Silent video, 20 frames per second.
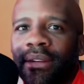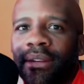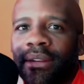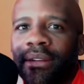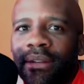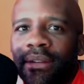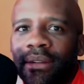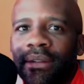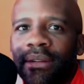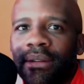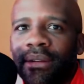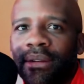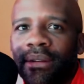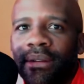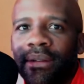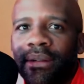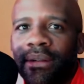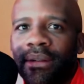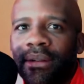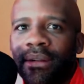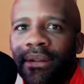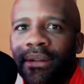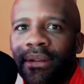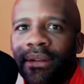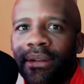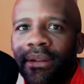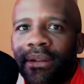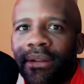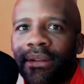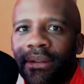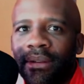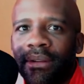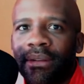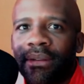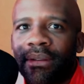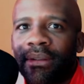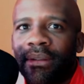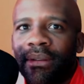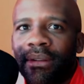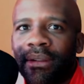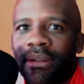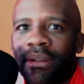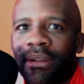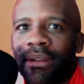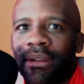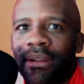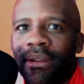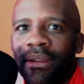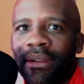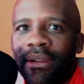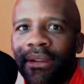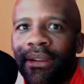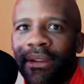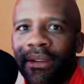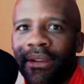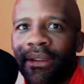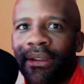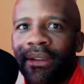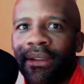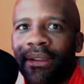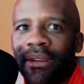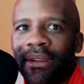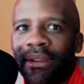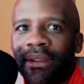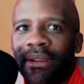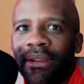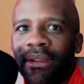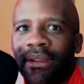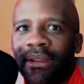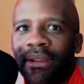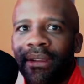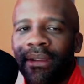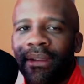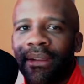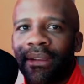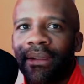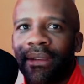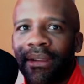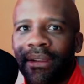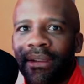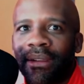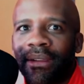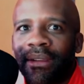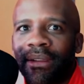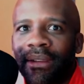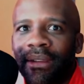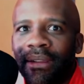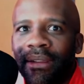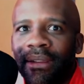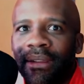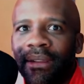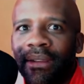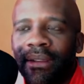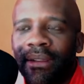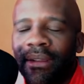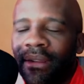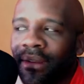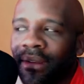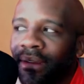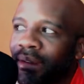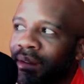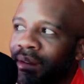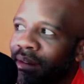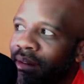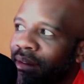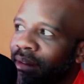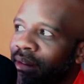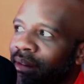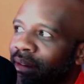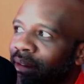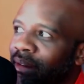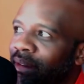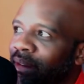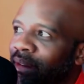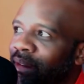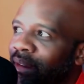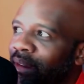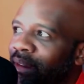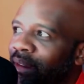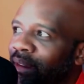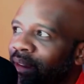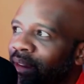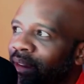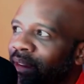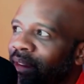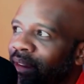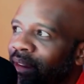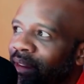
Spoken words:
(no one is talking)